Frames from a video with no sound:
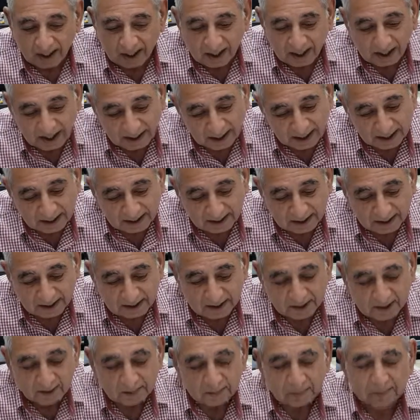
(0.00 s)
And
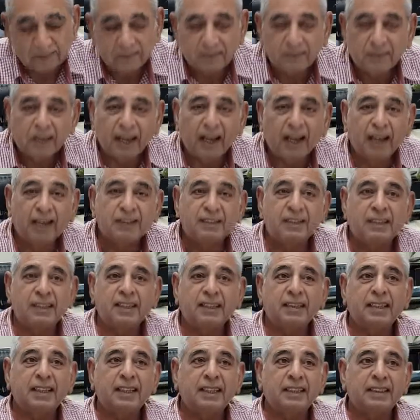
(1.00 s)
as they
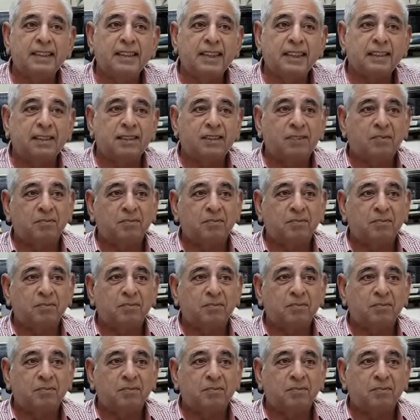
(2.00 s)
say that